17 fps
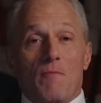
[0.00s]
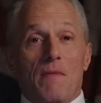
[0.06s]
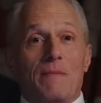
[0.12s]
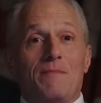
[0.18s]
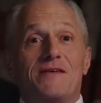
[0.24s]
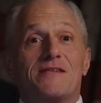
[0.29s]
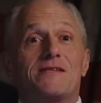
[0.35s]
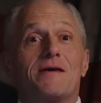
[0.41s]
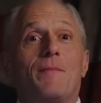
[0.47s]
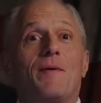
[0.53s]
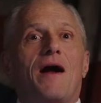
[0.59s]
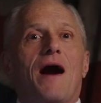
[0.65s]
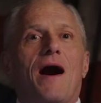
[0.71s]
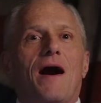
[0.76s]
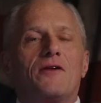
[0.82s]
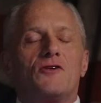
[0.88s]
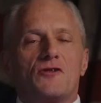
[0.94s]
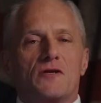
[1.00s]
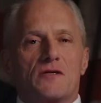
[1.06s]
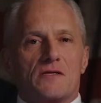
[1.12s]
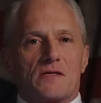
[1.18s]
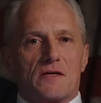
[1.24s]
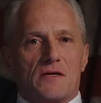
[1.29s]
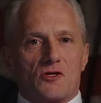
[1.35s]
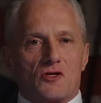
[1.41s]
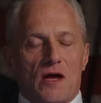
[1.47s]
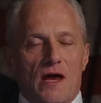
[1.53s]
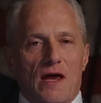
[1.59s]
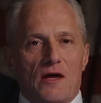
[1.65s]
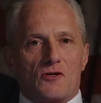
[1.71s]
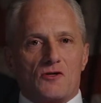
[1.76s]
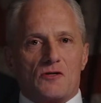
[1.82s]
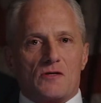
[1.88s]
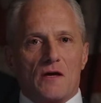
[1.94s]
maybe subconsciously
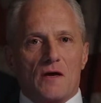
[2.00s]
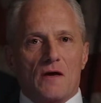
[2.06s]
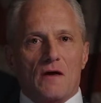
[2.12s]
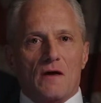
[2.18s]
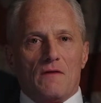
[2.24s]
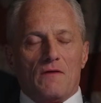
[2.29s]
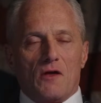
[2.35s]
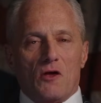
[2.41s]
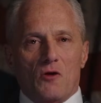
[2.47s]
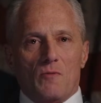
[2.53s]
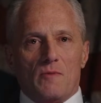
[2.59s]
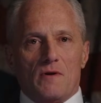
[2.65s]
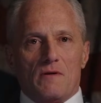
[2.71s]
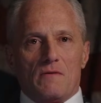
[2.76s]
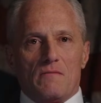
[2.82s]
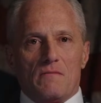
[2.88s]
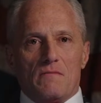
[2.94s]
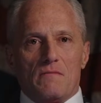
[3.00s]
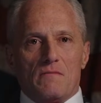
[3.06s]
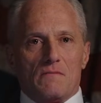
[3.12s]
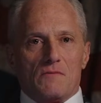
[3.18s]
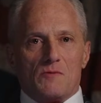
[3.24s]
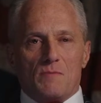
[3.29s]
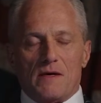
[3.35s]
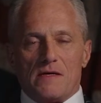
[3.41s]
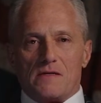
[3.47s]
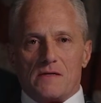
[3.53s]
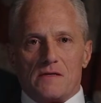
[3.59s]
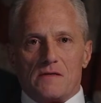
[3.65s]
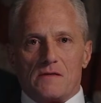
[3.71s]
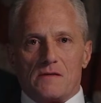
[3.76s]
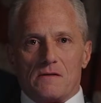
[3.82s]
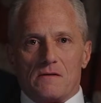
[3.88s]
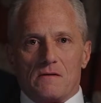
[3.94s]
changed the human
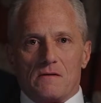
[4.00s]
species.